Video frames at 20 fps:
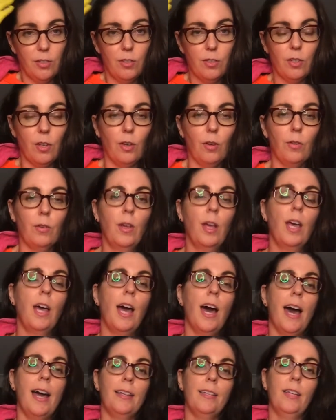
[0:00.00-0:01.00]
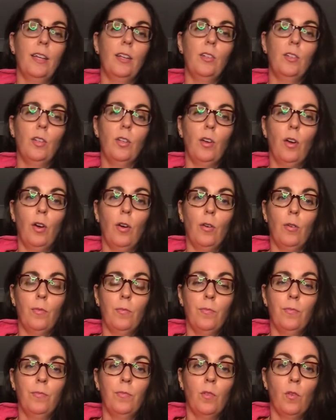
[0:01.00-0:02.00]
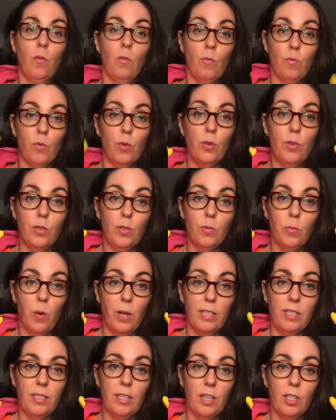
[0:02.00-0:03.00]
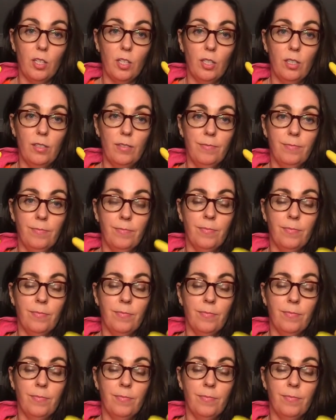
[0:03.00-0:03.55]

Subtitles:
So I tend to go roots 1 session,